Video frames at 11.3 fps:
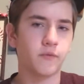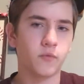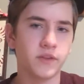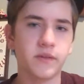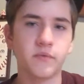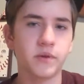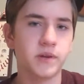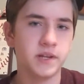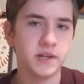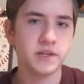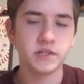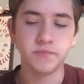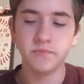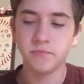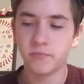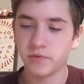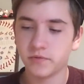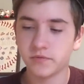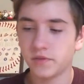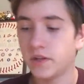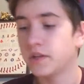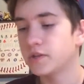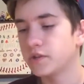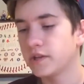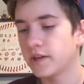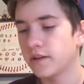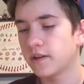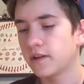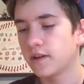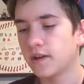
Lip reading: win that we needed to get,